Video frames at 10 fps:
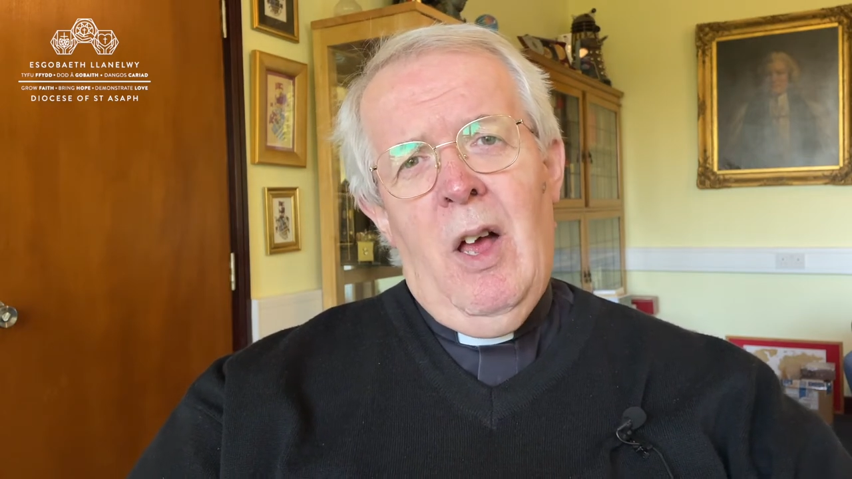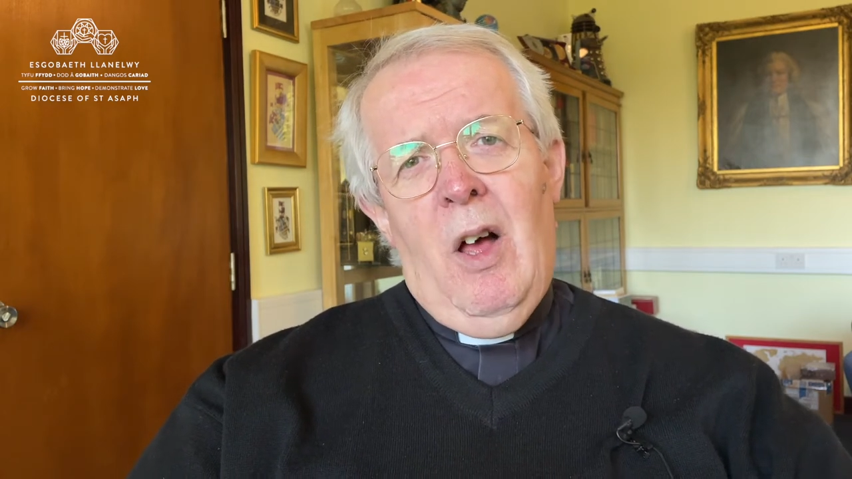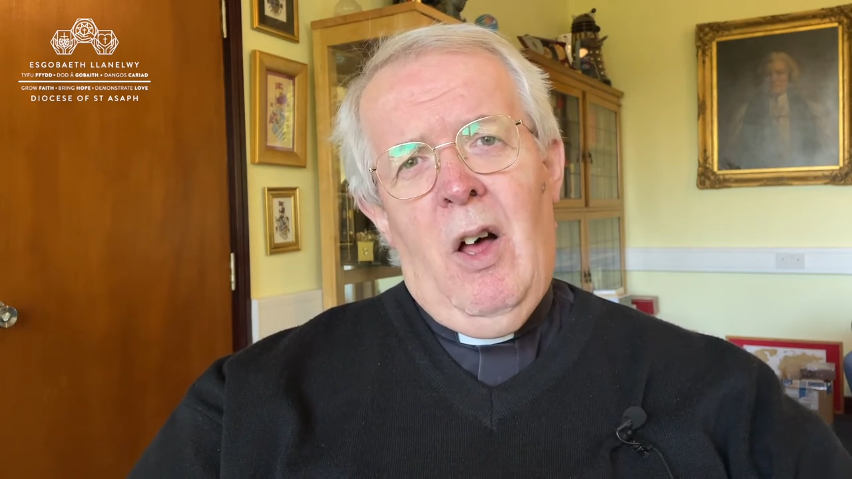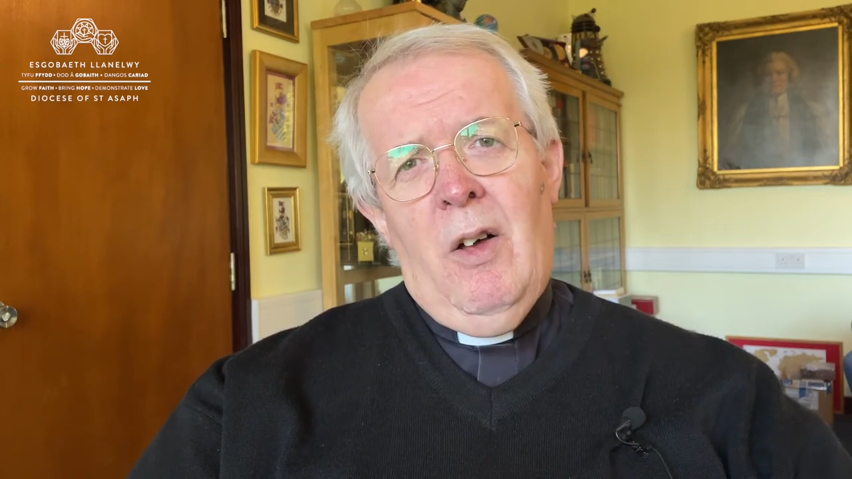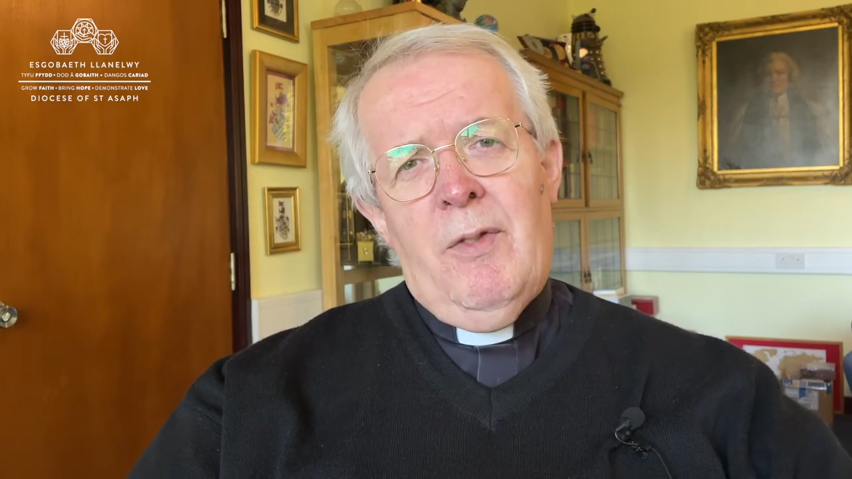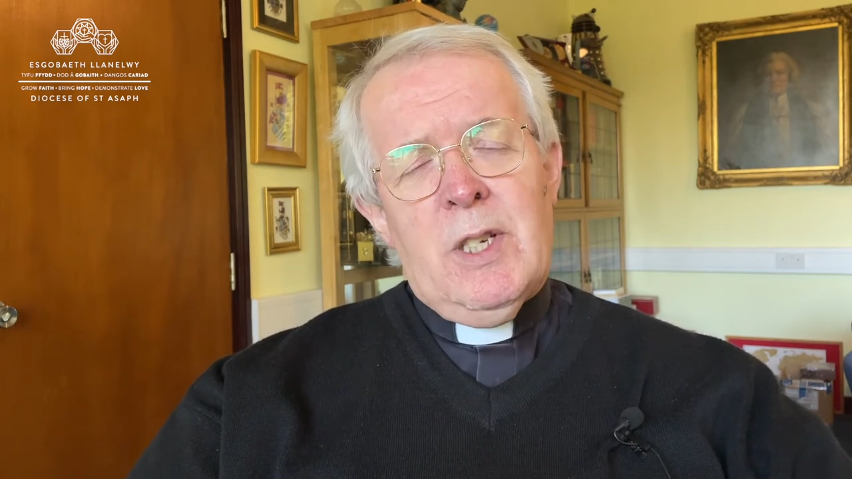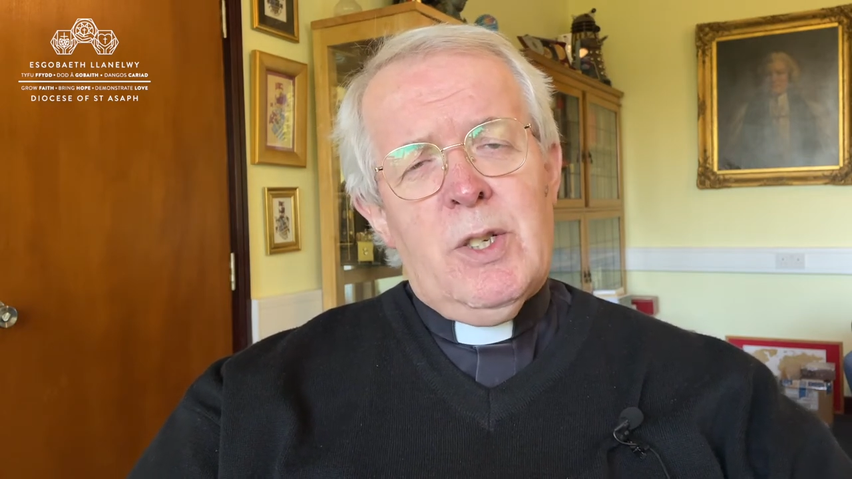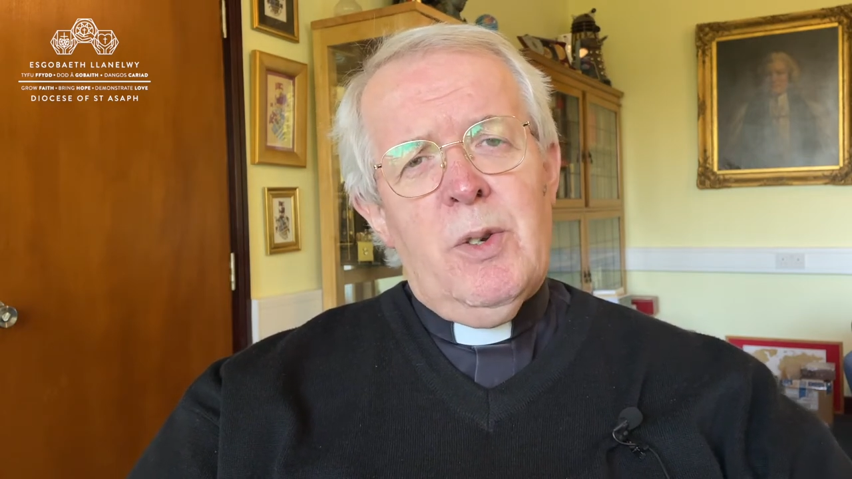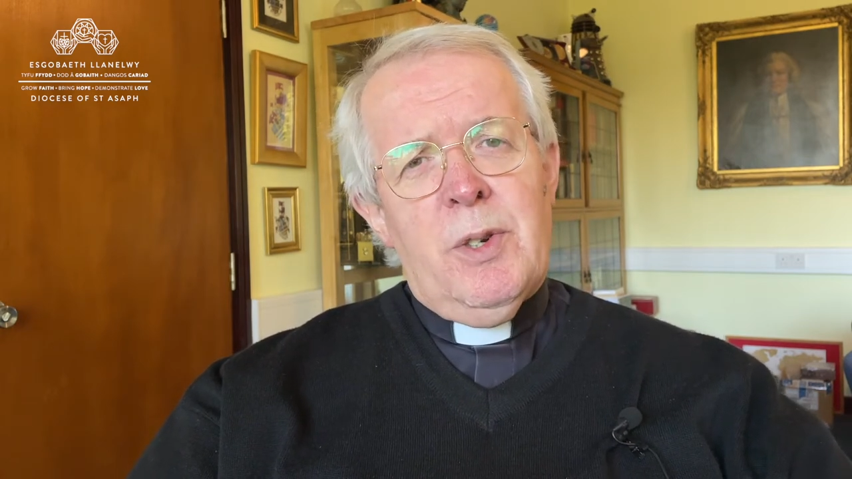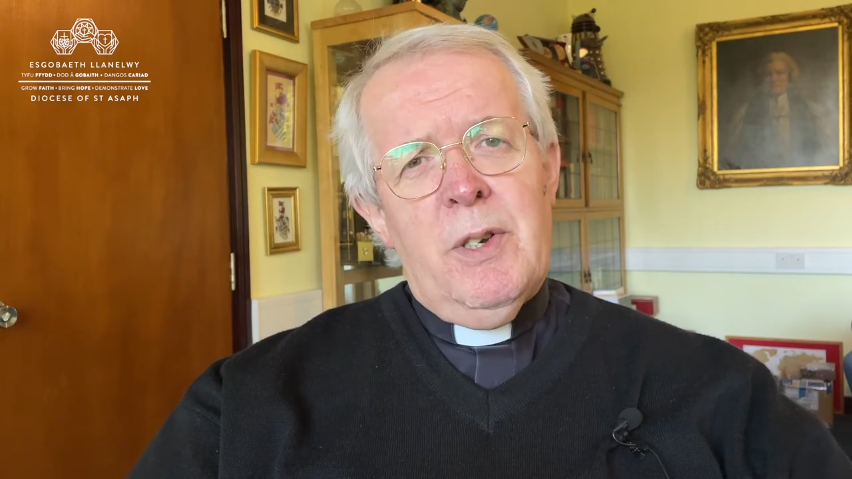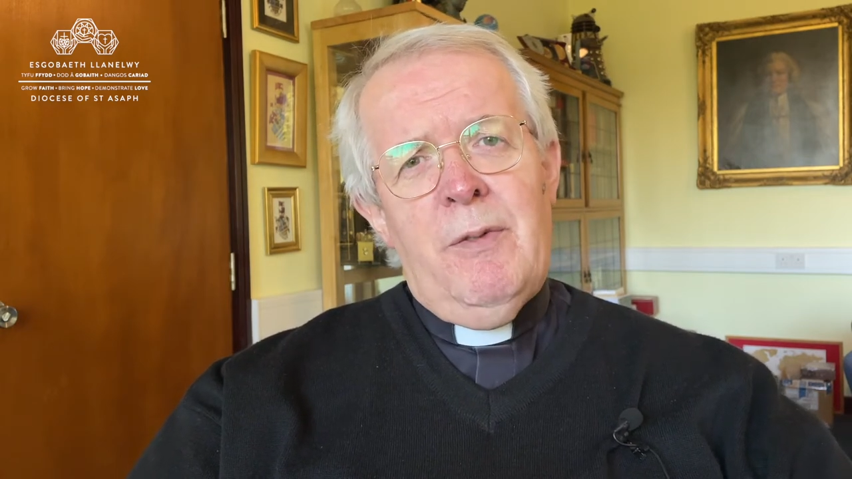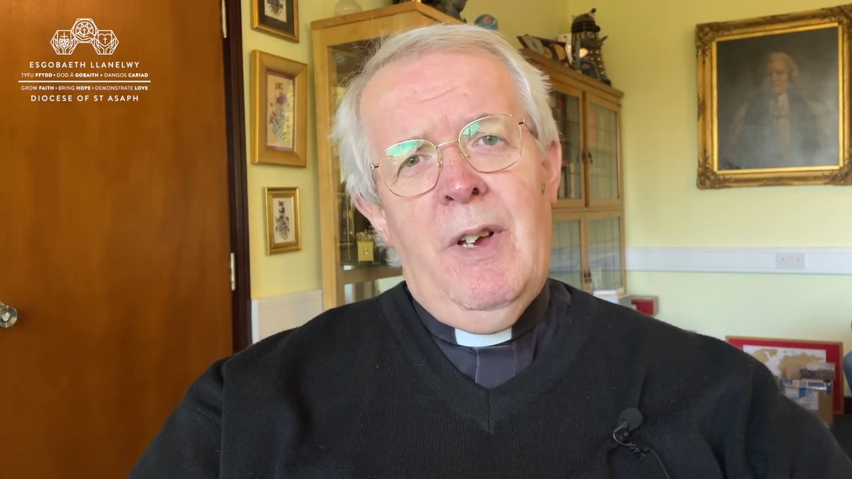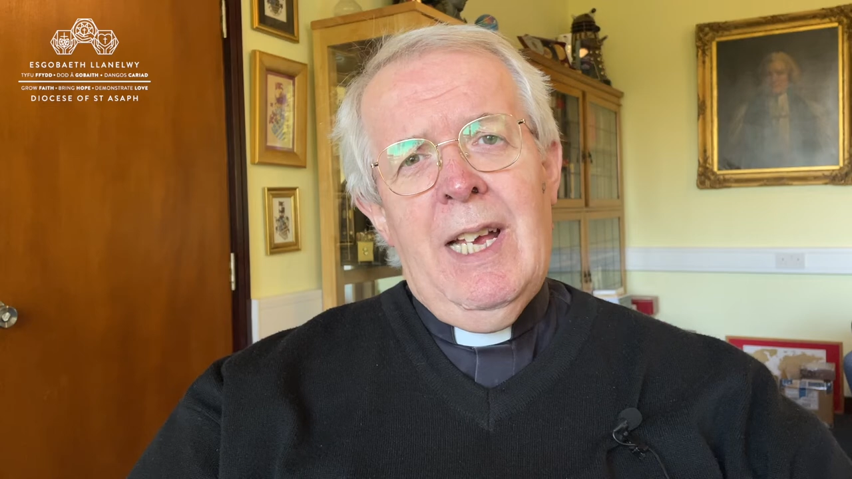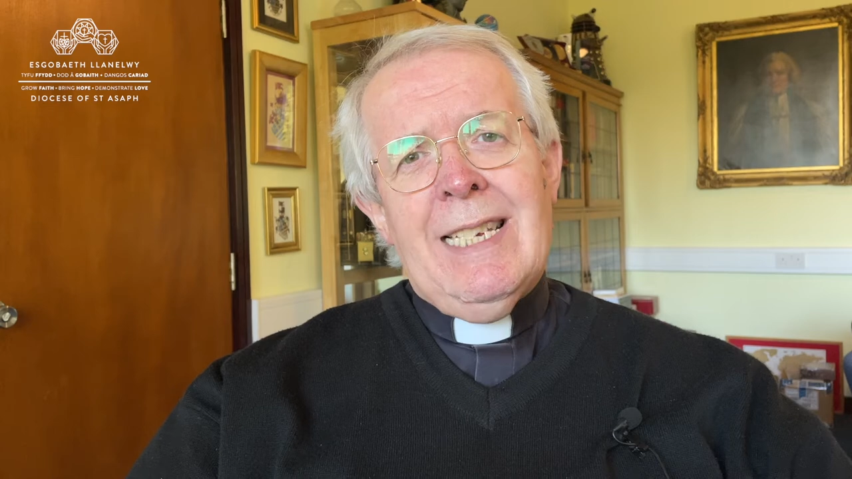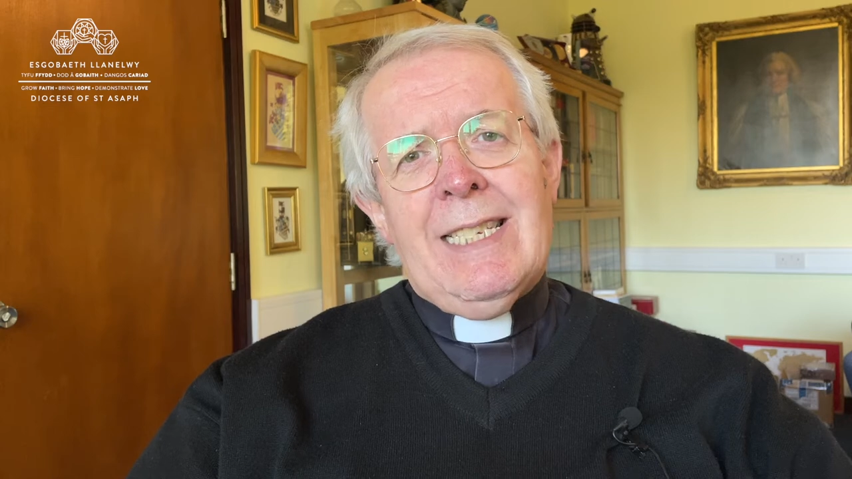of a sort of
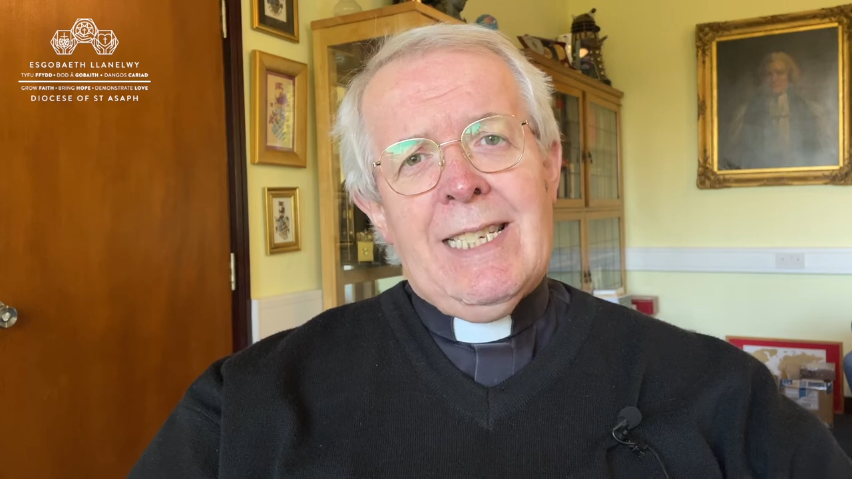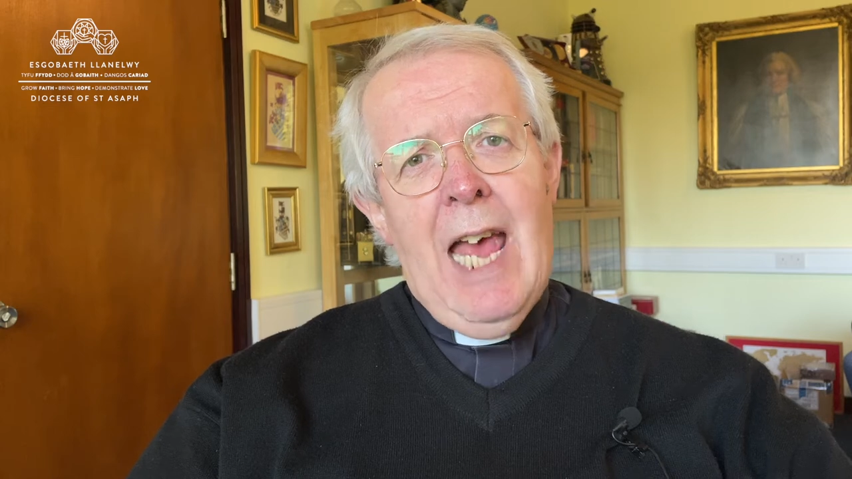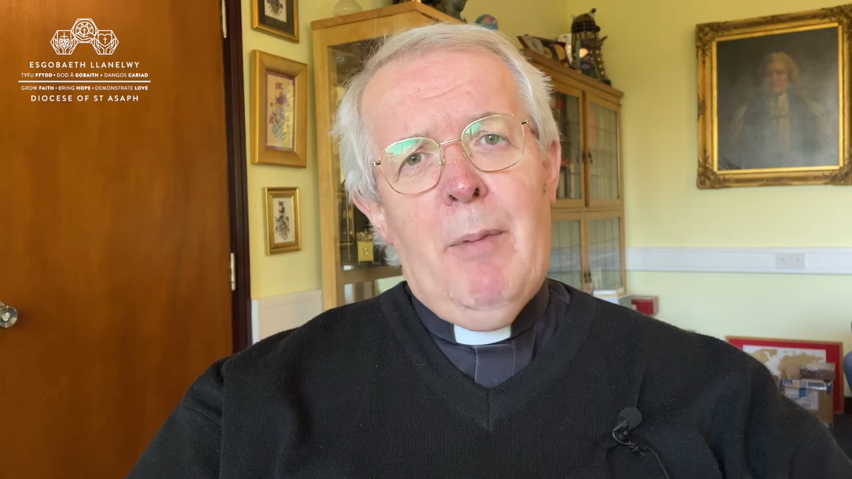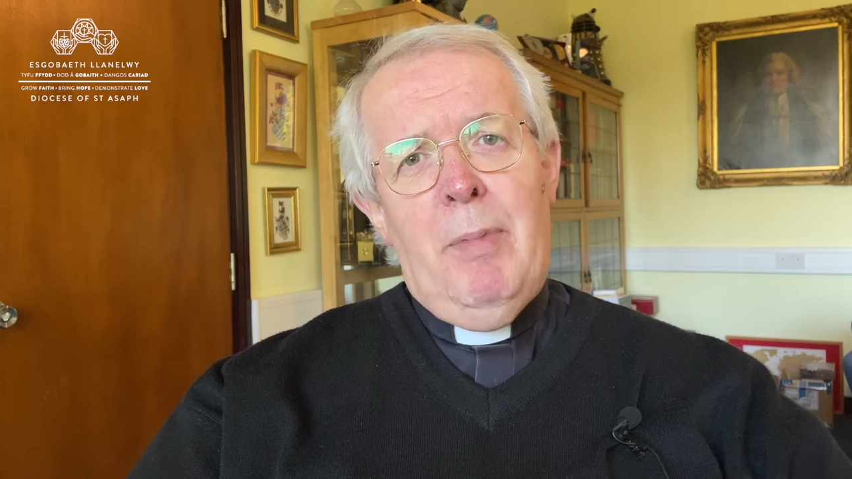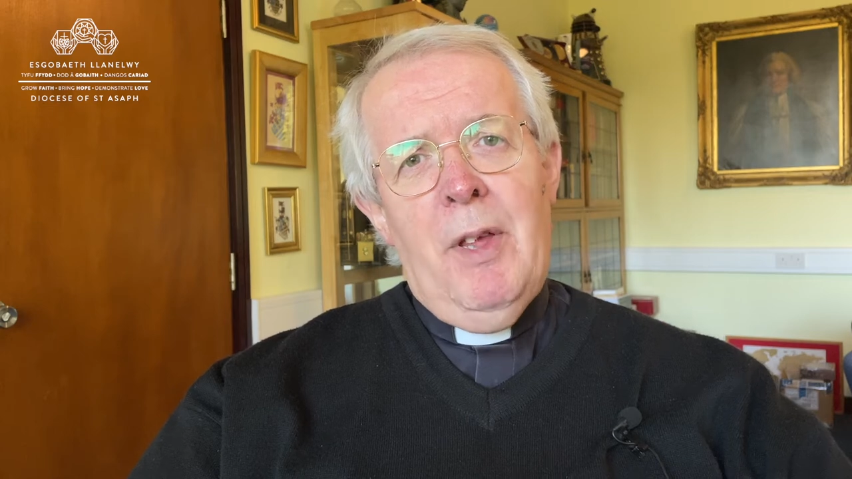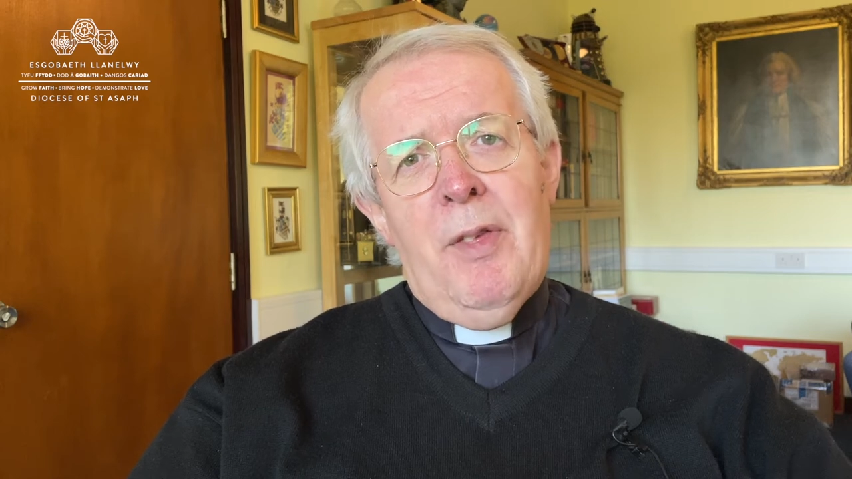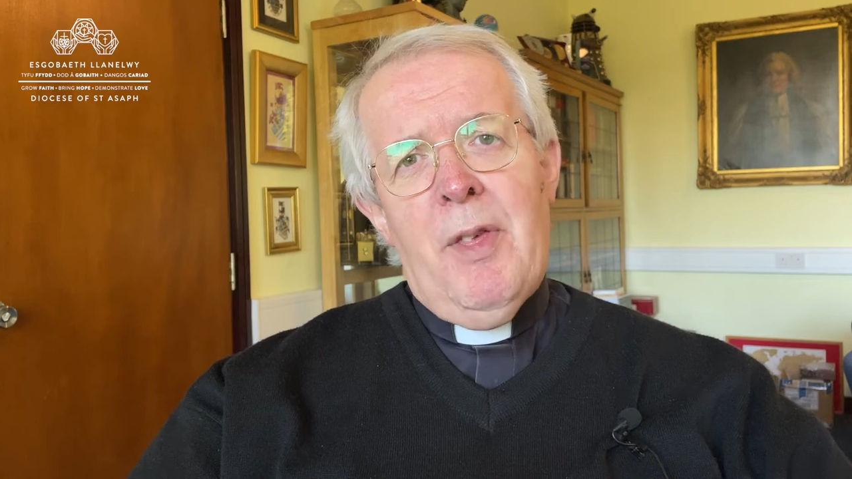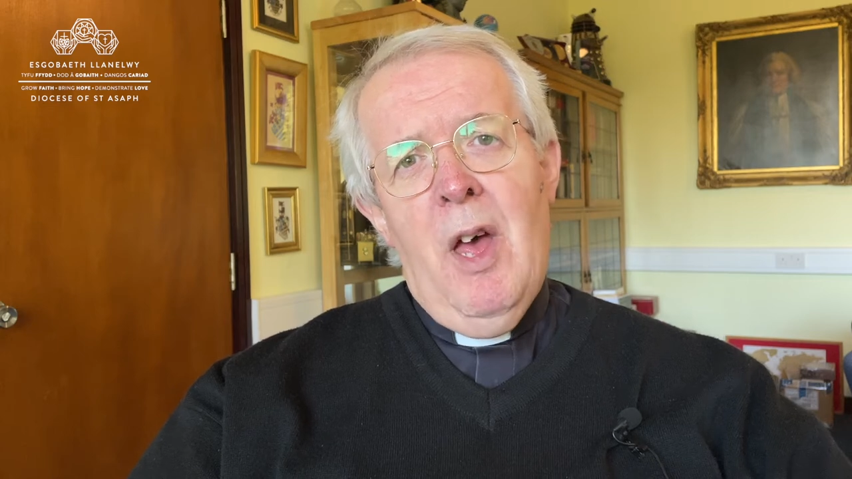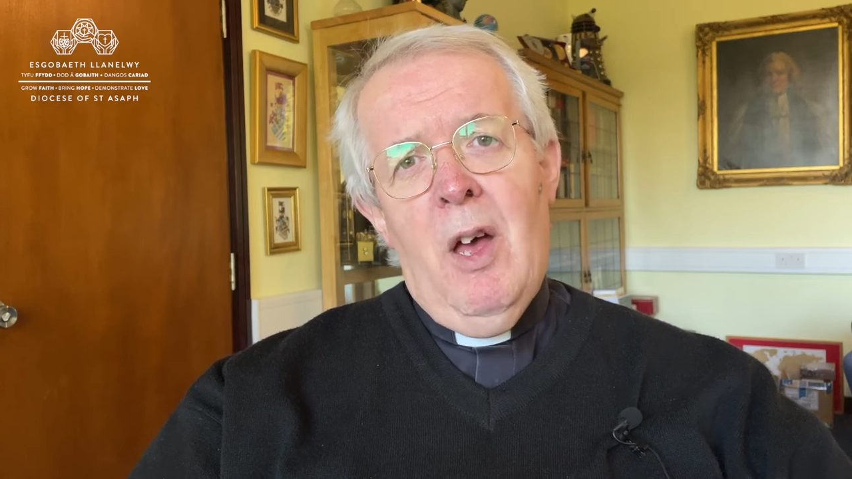Sabbath